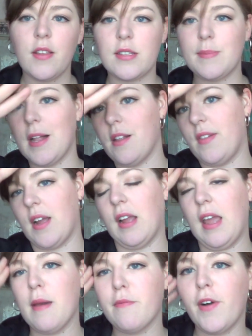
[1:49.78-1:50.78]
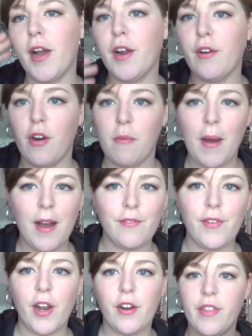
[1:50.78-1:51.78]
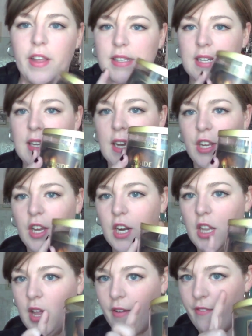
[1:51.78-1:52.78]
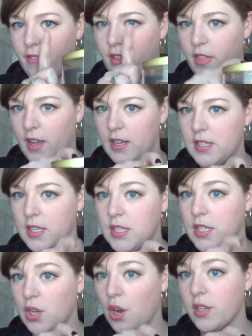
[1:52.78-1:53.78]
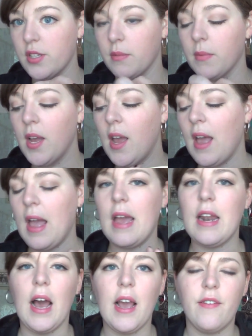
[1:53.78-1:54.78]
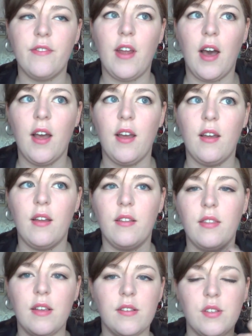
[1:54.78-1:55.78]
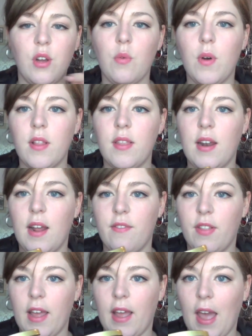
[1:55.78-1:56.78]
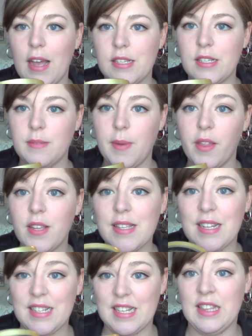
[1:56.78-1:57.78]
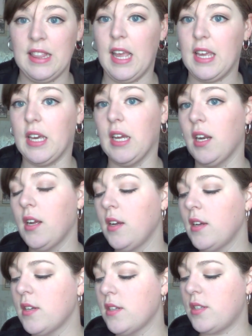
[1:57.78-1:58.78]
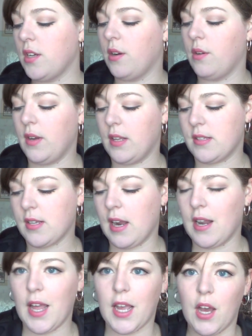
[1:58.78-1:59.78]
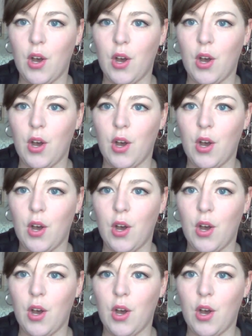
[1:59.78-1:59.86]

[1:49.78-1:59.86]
smell of like a campfire or a bonfire, things like that, you're gonna love this. This is awesome. And there's no one that I've like asked to smell this that didn't like it. So it's kind of like